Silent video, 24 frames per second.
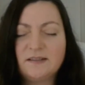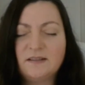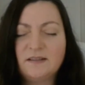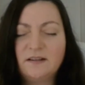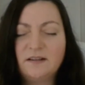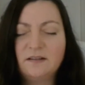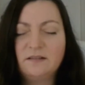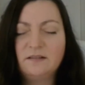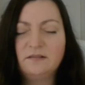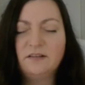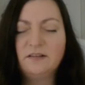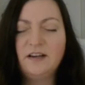
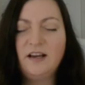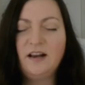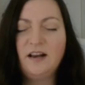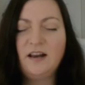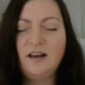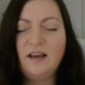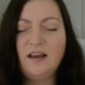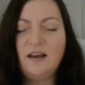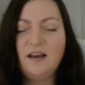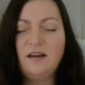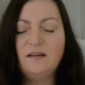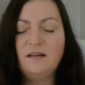they're
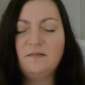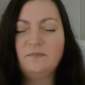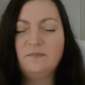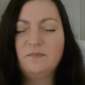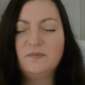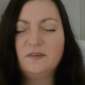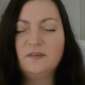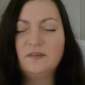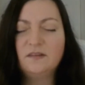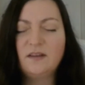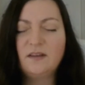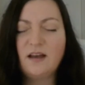really
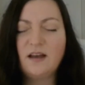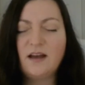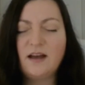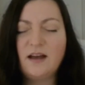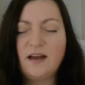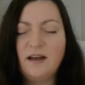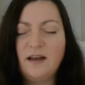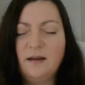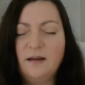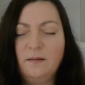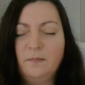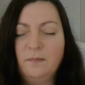
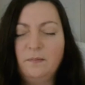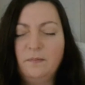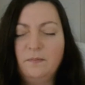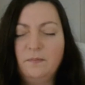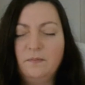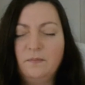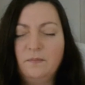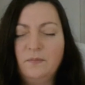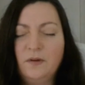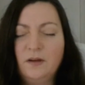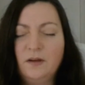um,